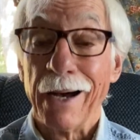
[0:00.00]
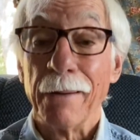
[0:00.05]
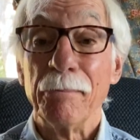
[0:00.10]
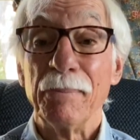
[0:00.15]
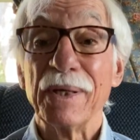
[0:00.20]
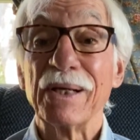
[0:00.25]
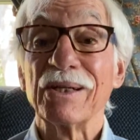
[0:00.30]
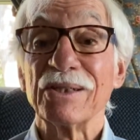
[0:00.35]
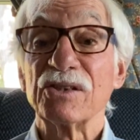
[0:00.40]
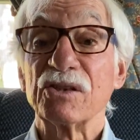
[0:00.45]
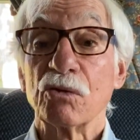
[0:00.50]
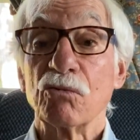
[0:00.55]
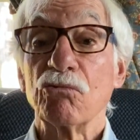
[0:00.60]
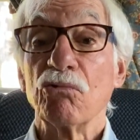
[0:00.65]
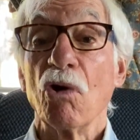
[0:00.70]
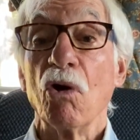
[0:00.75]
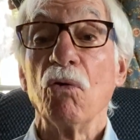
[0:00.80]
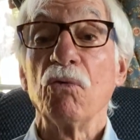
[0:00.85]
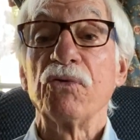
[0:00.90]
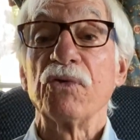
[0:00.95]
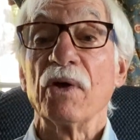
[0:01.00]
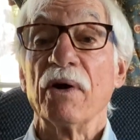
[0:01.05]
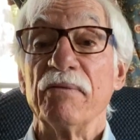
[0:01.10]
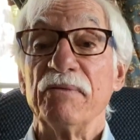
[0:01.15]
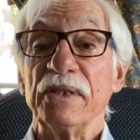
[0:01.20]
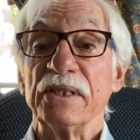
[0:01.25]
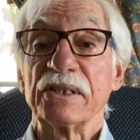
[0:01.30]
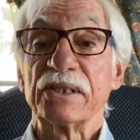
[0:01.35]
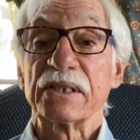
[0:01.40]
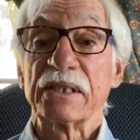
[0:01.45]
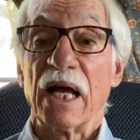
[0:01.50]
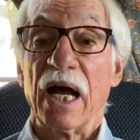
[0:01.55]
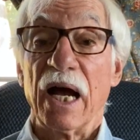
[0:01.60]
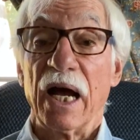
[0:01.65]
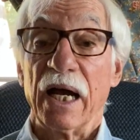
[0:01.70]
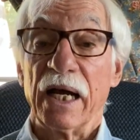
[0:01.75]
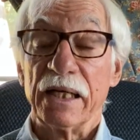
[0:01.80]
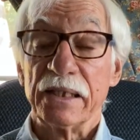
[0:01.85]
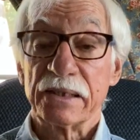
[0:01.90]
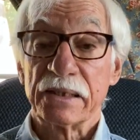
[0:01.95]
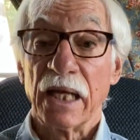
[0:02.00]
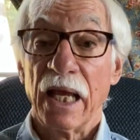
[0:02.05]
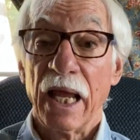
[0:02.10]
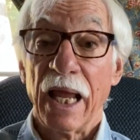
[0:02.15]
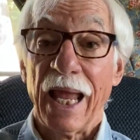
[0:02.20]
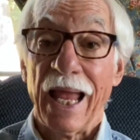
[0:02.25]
because the growth of its size